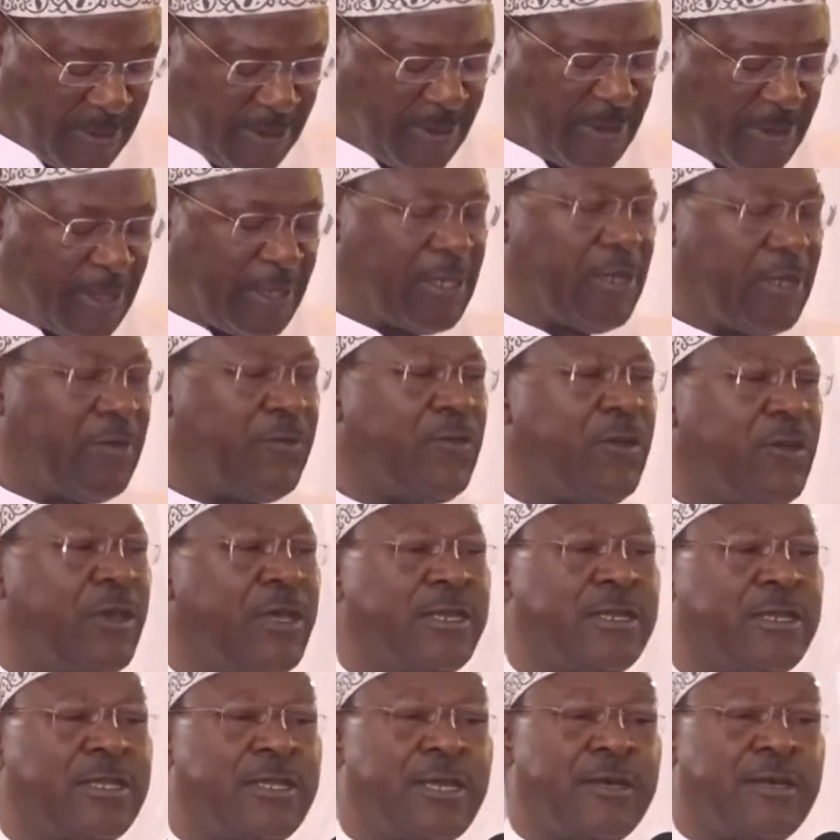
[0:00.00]
that if you
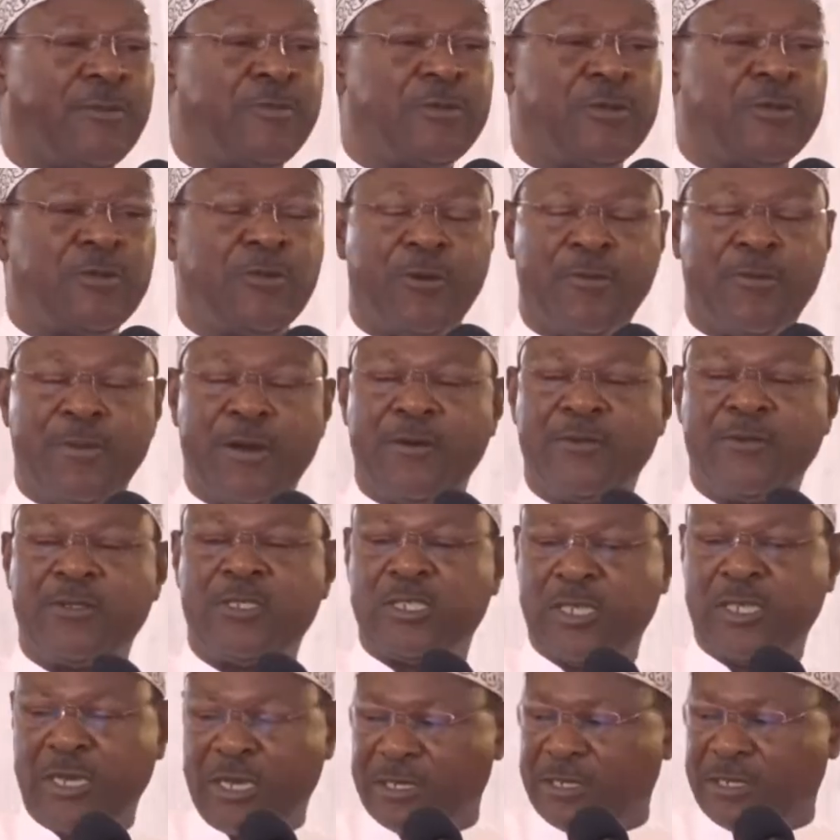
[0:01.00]
had kept your mouth
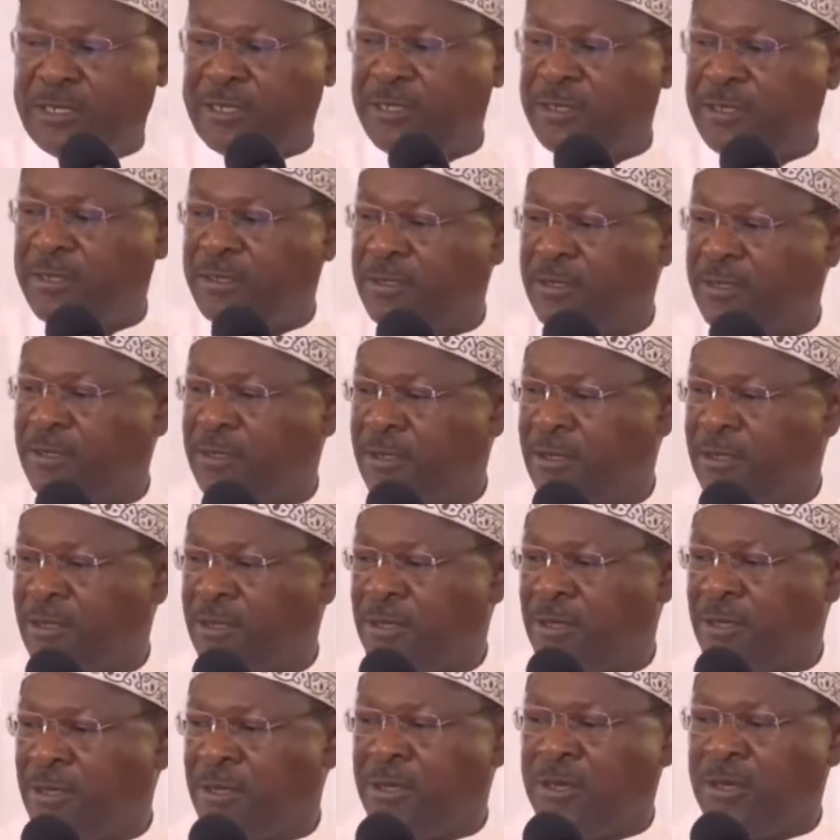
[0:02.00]
shut,
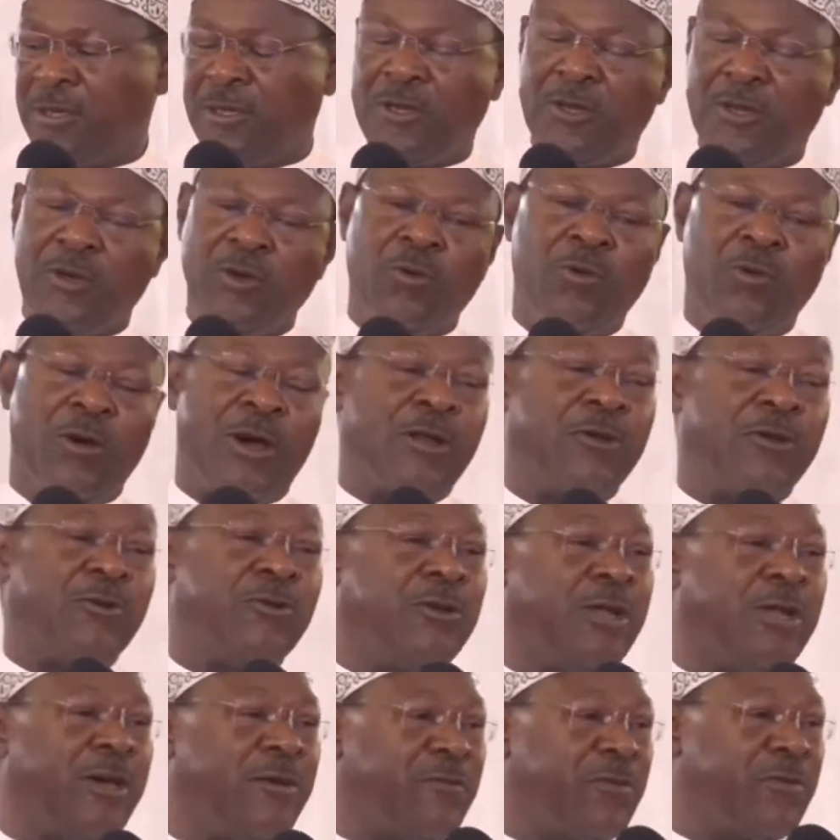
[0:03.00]
one
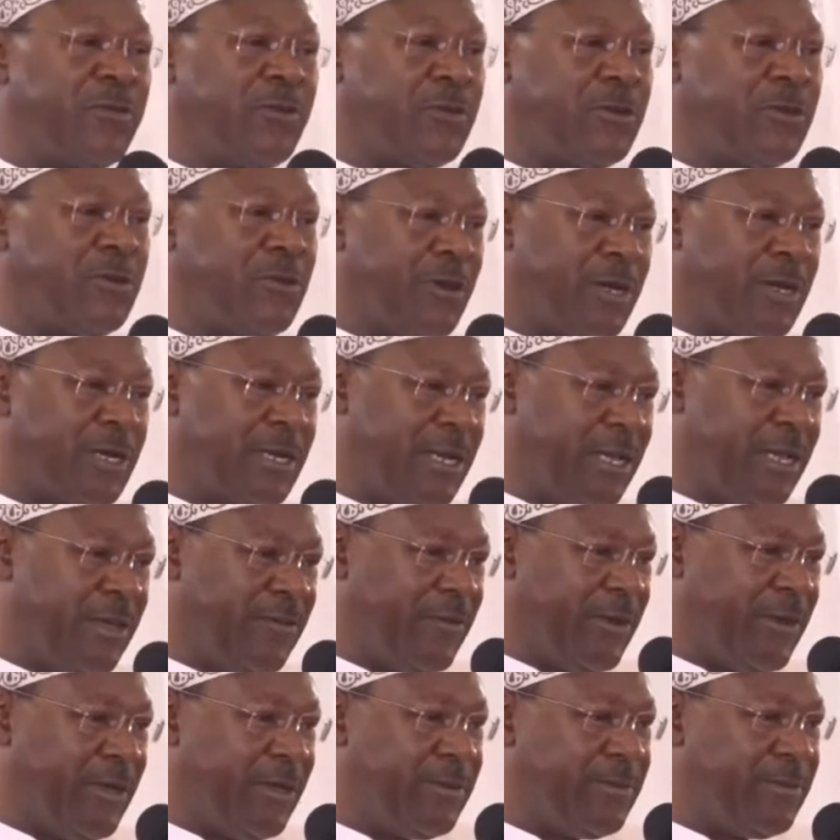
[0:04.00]
would have thought you are
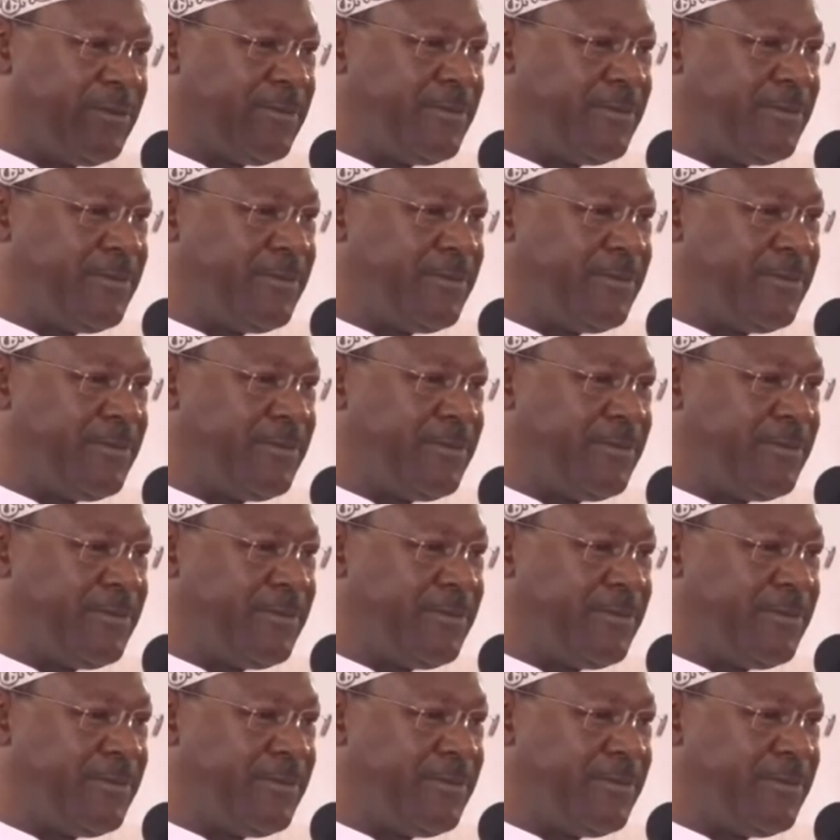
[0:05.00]
clever.